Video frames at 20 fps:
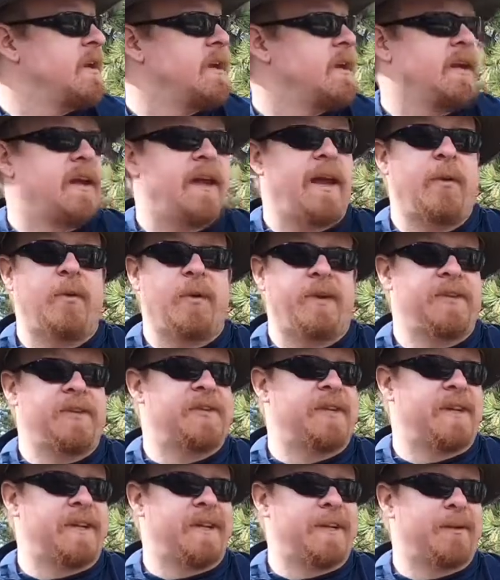And when you're
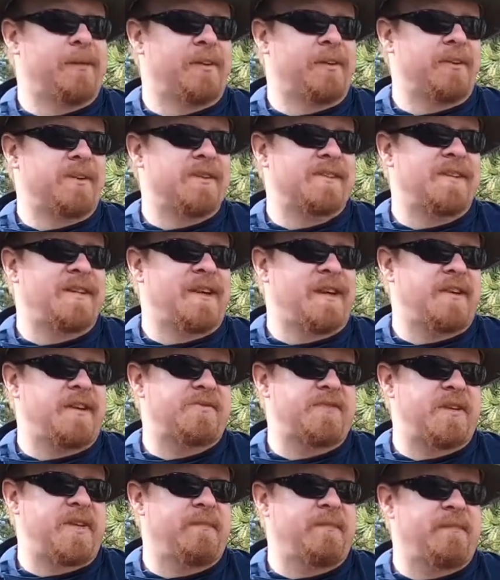dealing with a grizzly
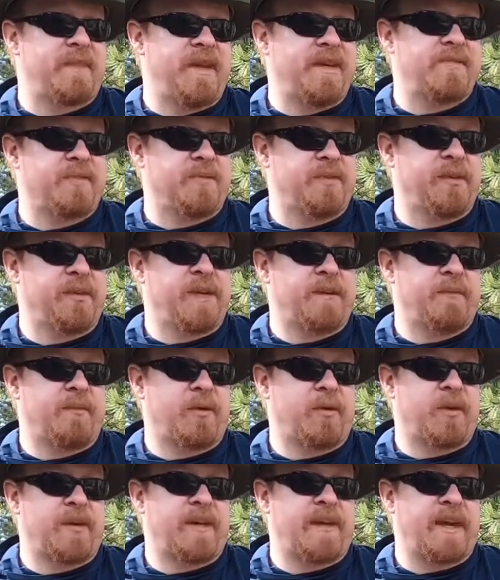country, it's really
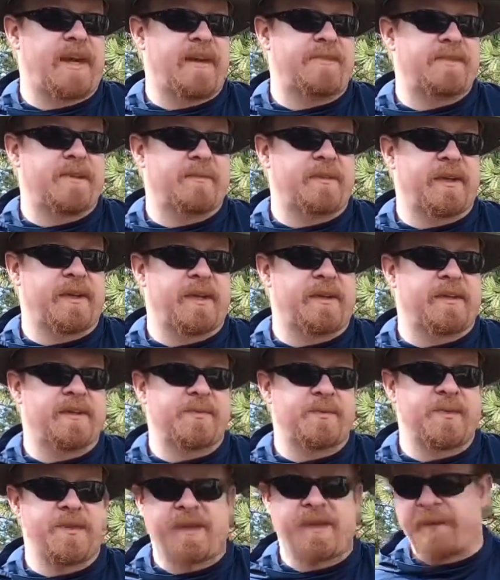important to have something like this
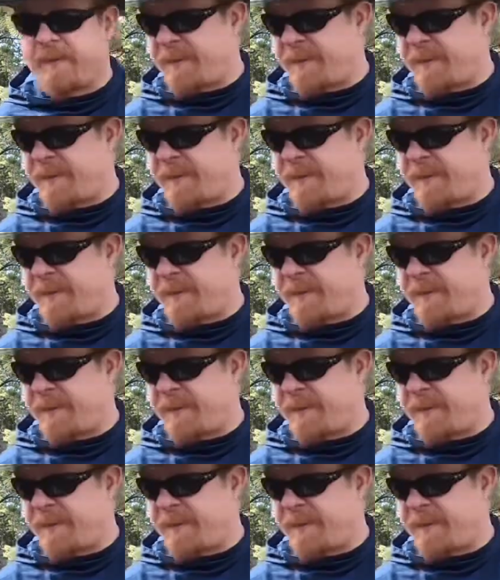with you.